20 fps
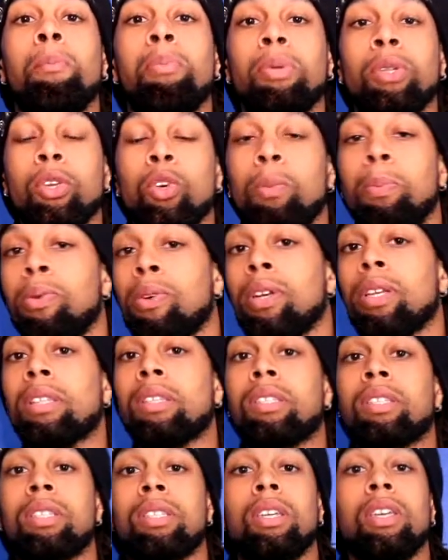
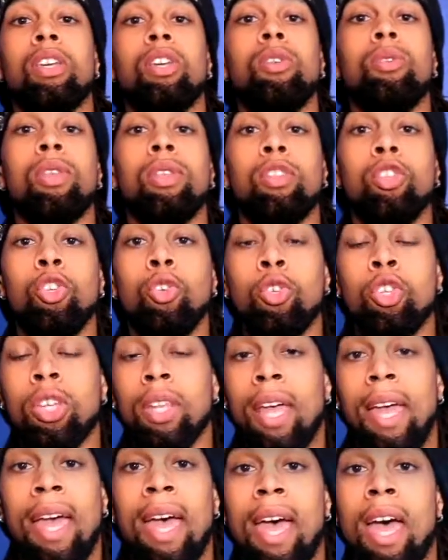Blueprints. You
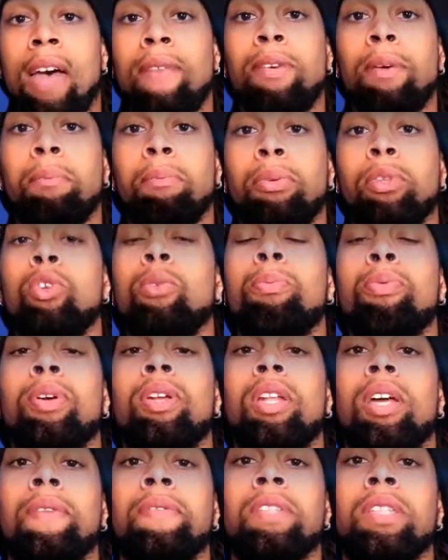should have a
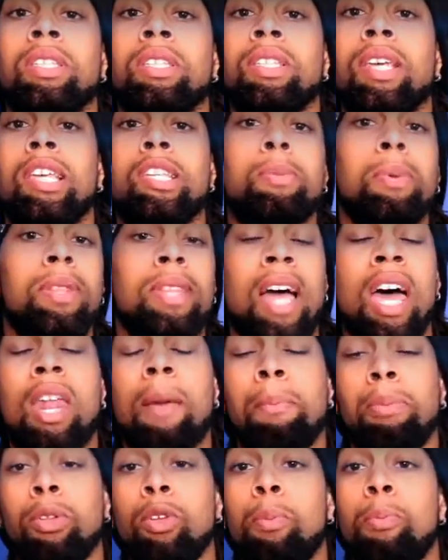blueprint of success, but
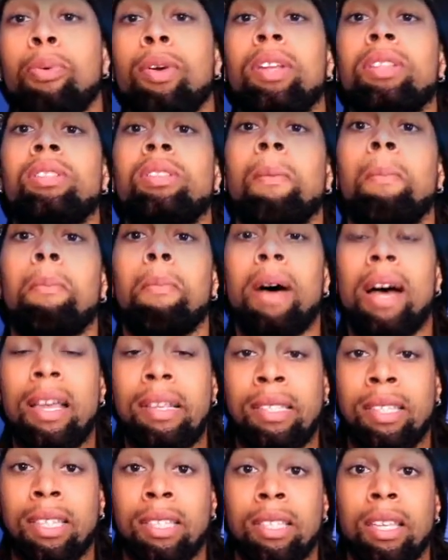not a blueprint to
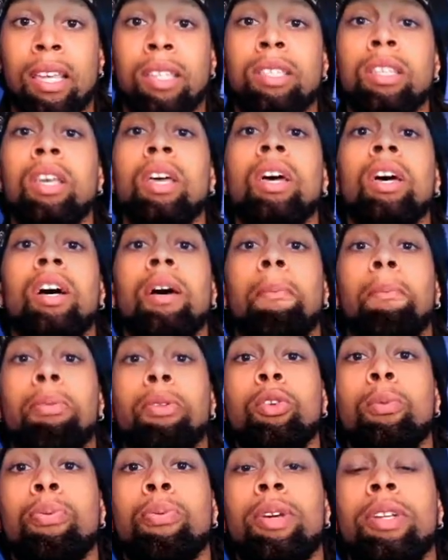my success, a
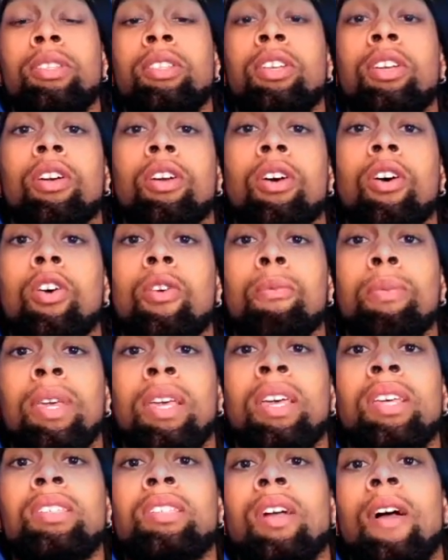blueprint to your own.
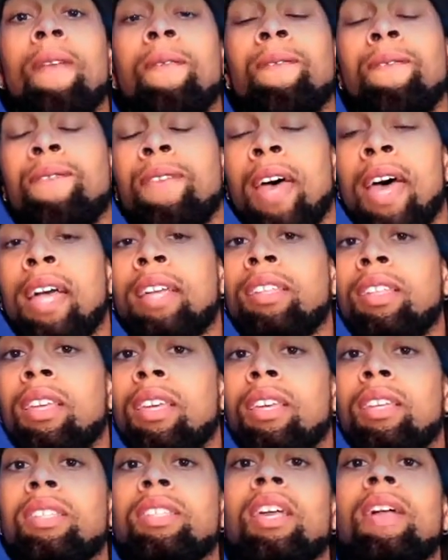Because a fact
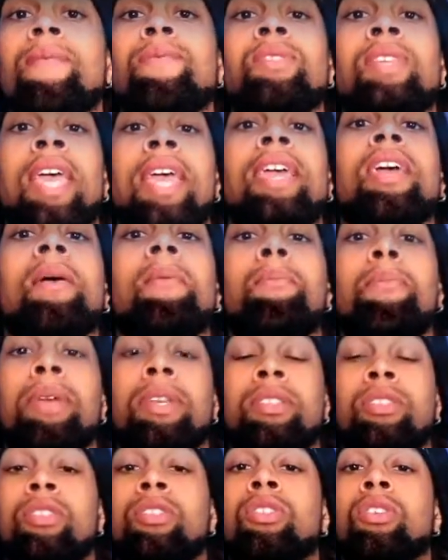is, take a
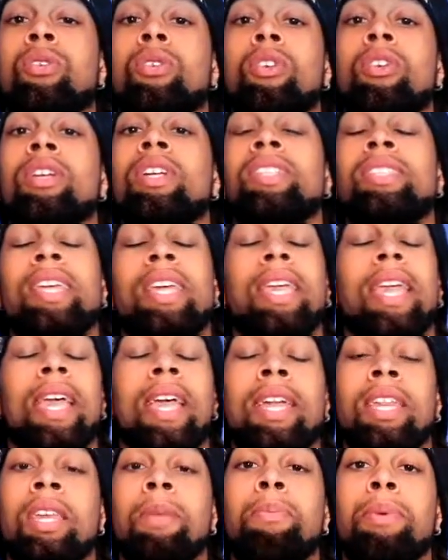business owner, take
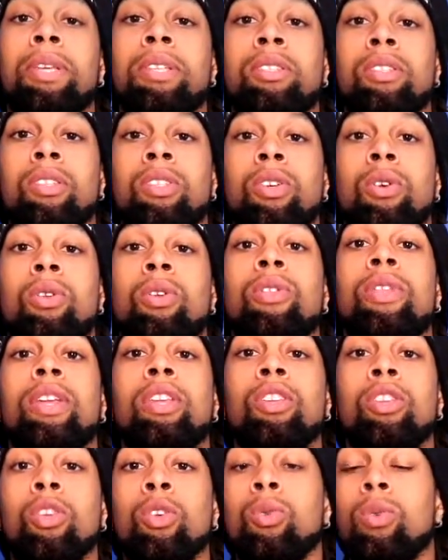any business owner
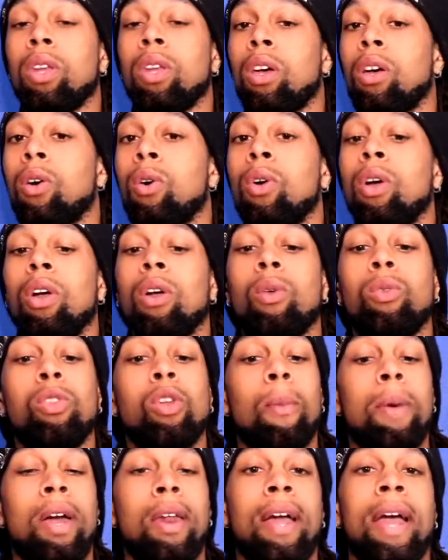that know,
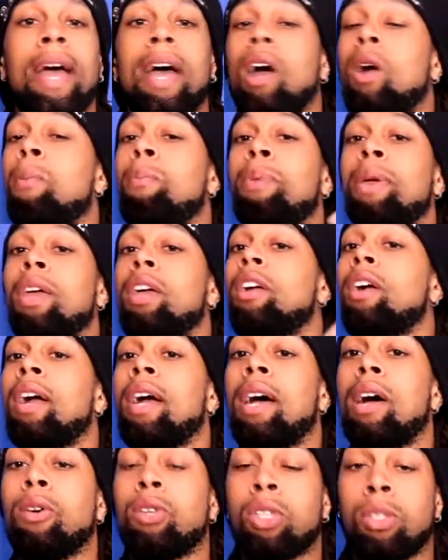no matter how big
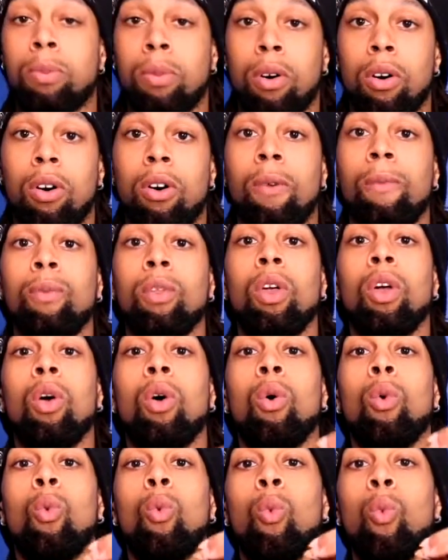or how small,
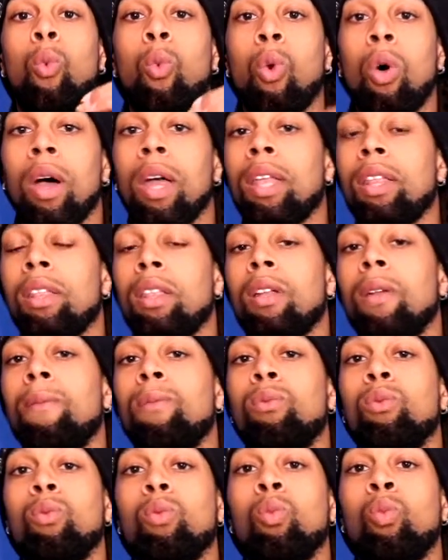what
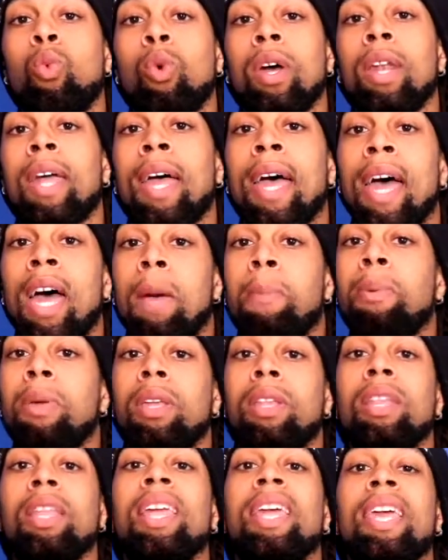would
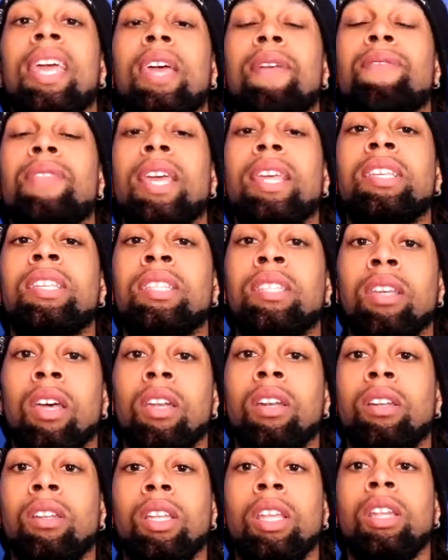happen if they
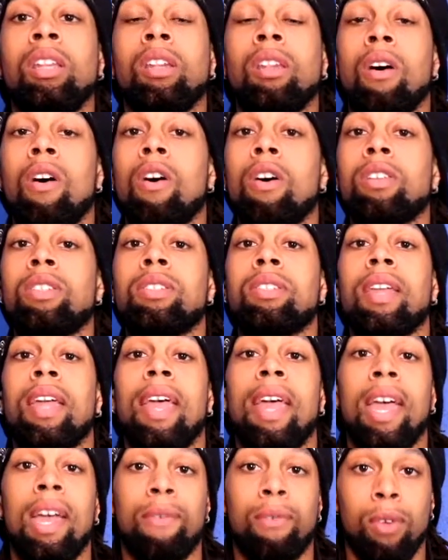suddenly lost
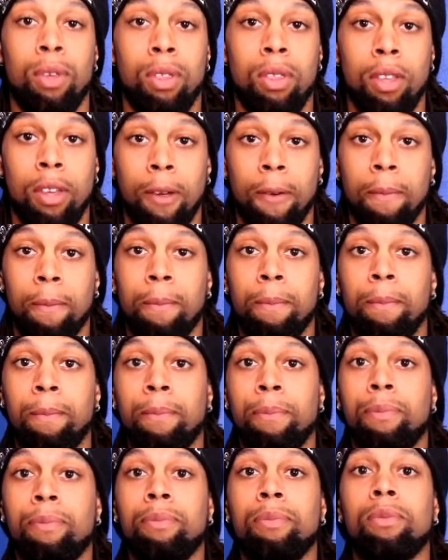everything?
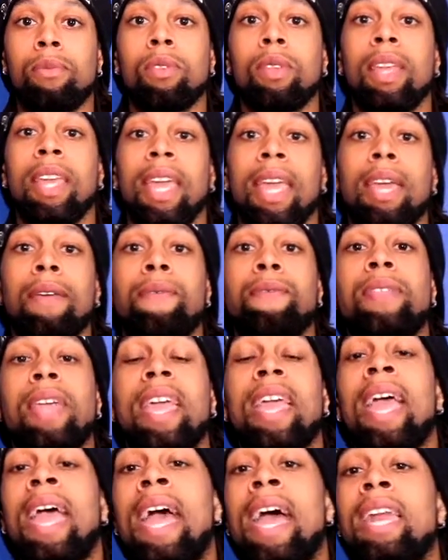If
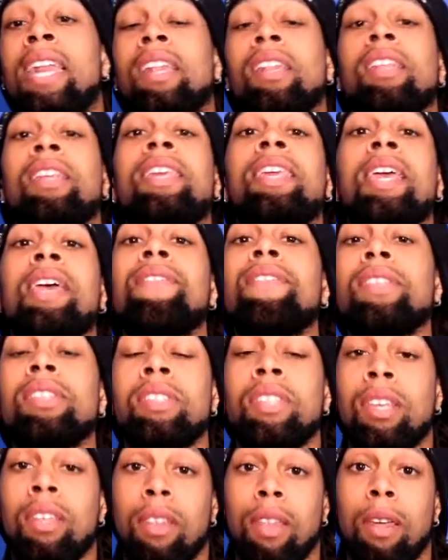they had it
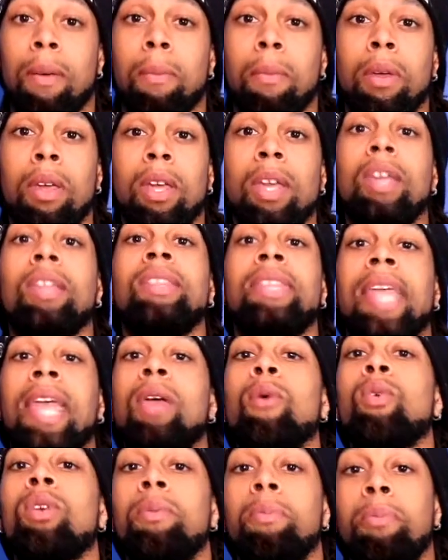given to them,
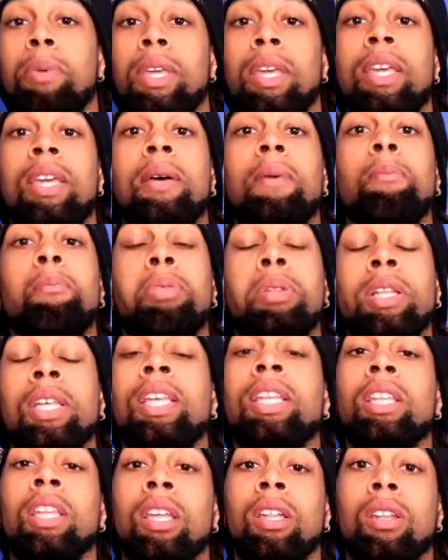they would be
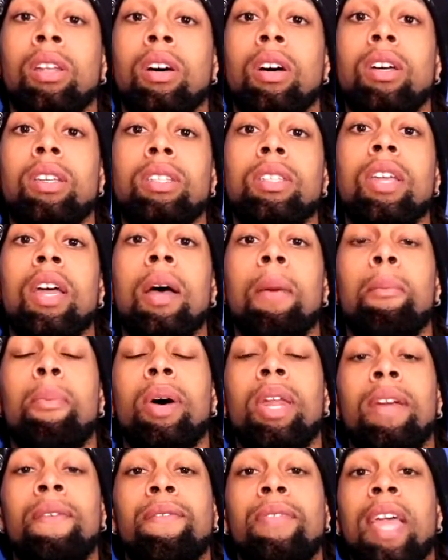completely lost.
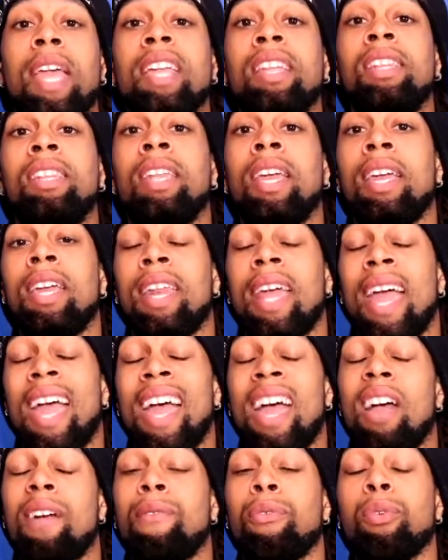But if they did
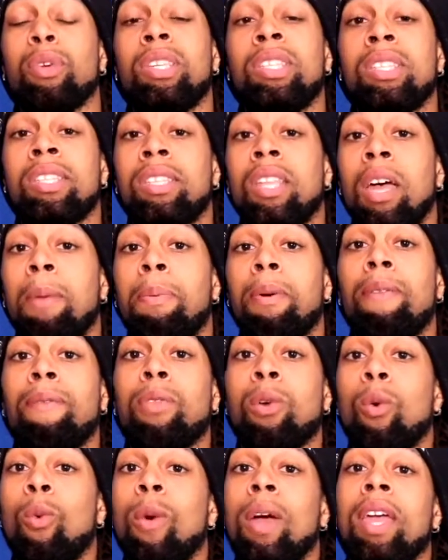every step
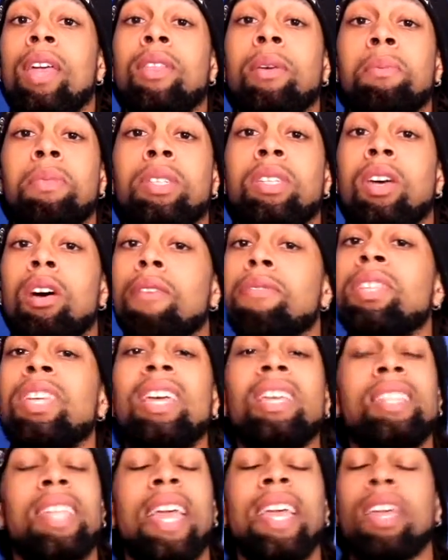of the way themselves,
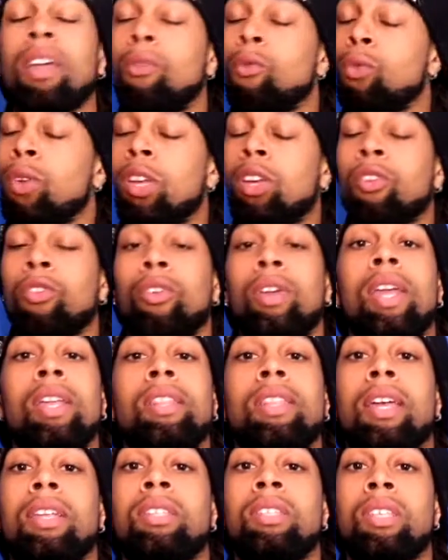they can
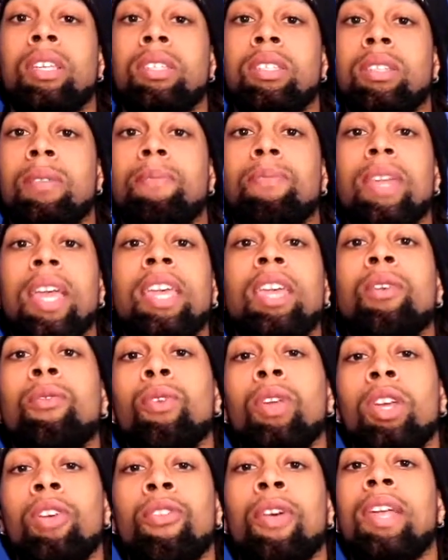recreate that system. They
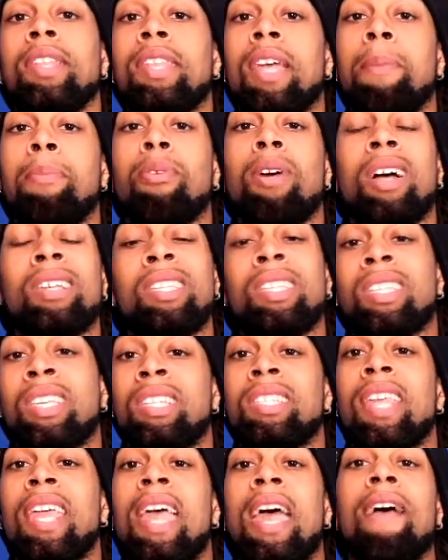can recreate that process
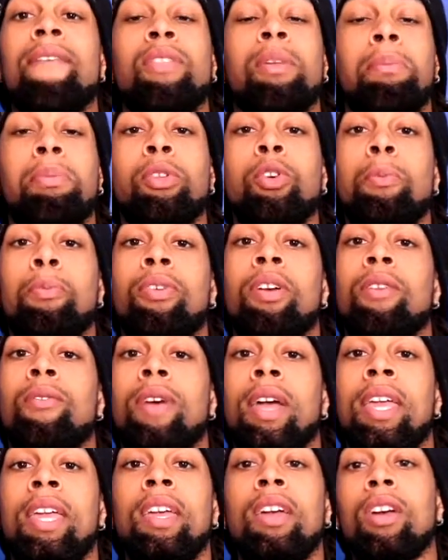because they have the blueprint
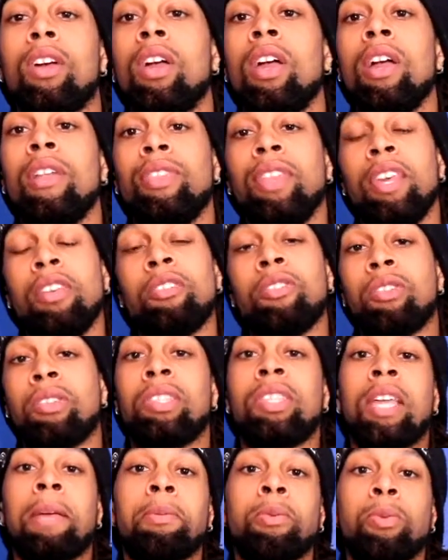right here. These are the
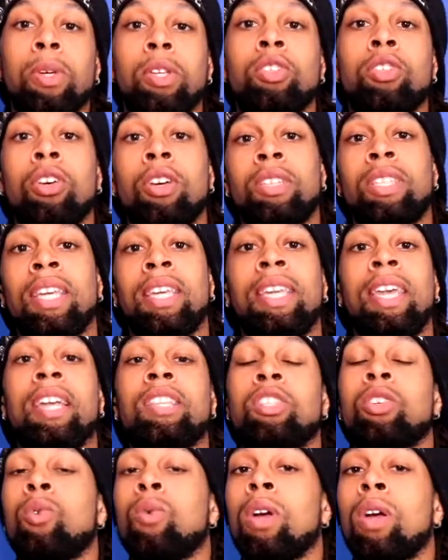steps we took to
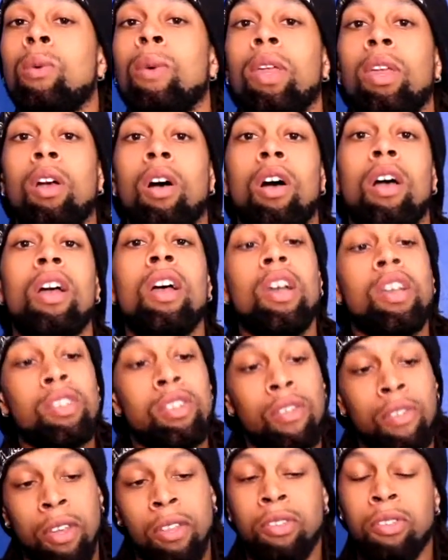get to where we are.
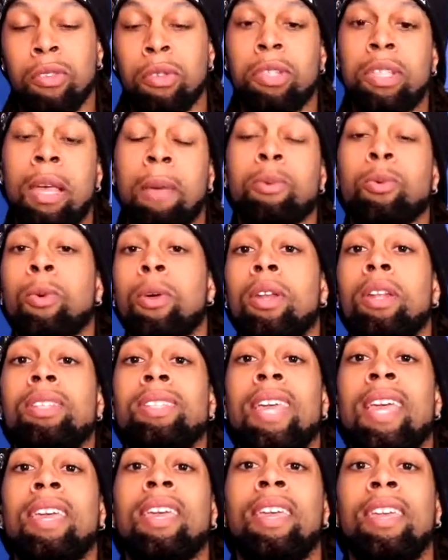So these are the steps we're going
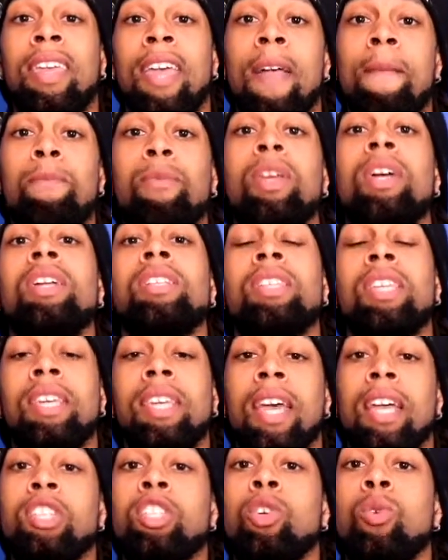to take again to
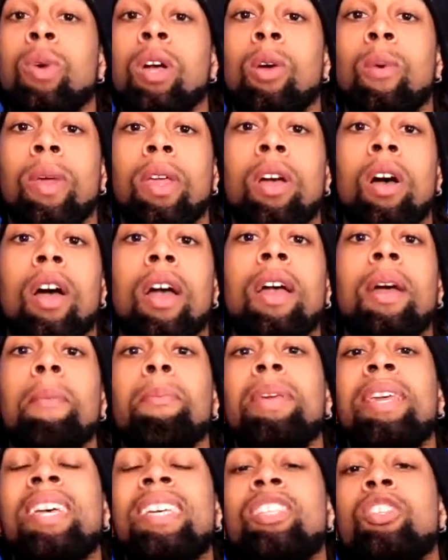get to where we are,
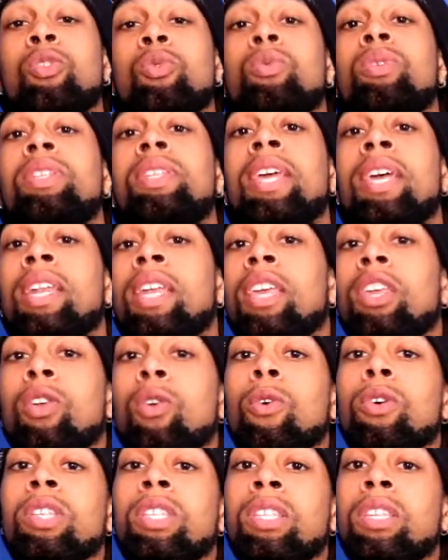because you did it
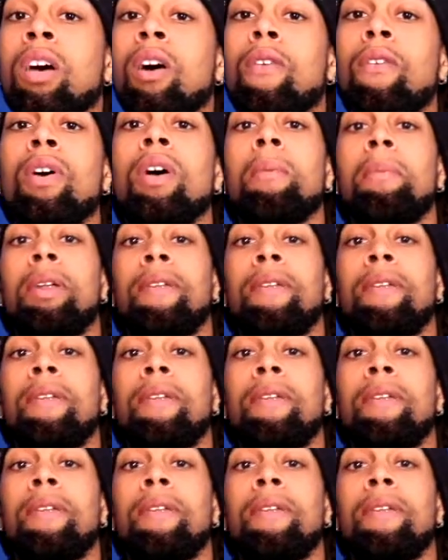yourself.